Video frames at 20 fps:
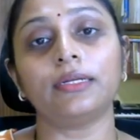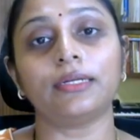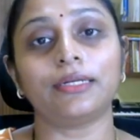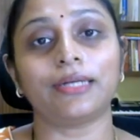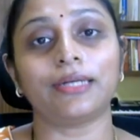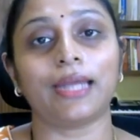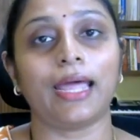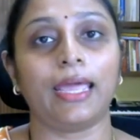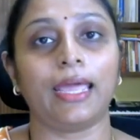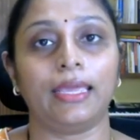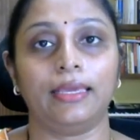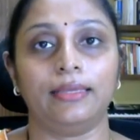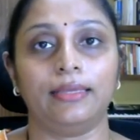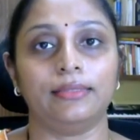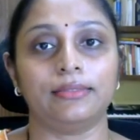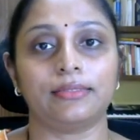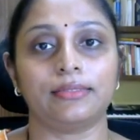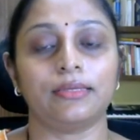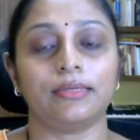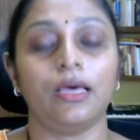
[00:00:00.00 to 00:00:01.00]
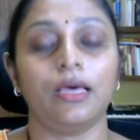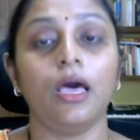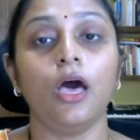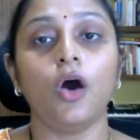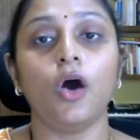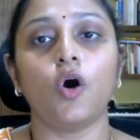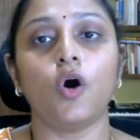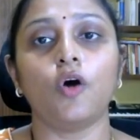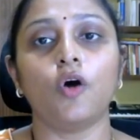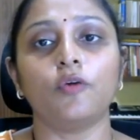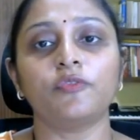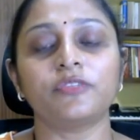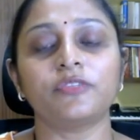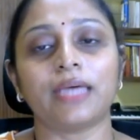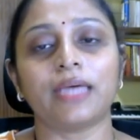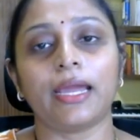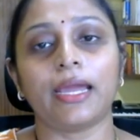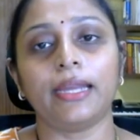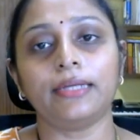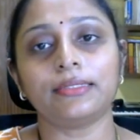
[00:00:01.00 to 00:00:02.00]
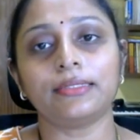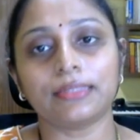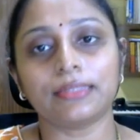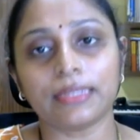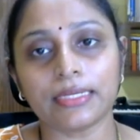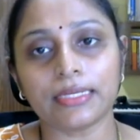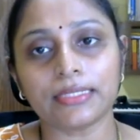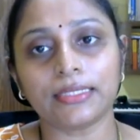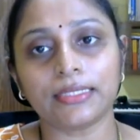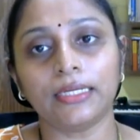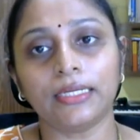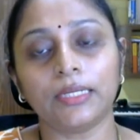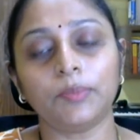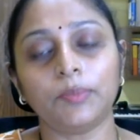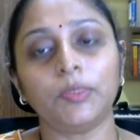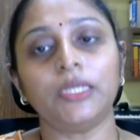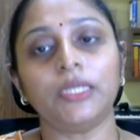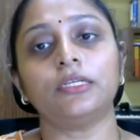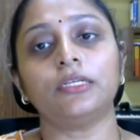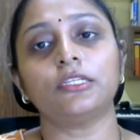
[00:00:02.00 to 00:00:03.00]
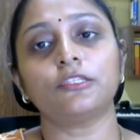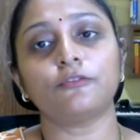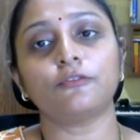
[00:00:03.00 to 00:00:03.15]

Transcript: triangles of sides 3 centimeters,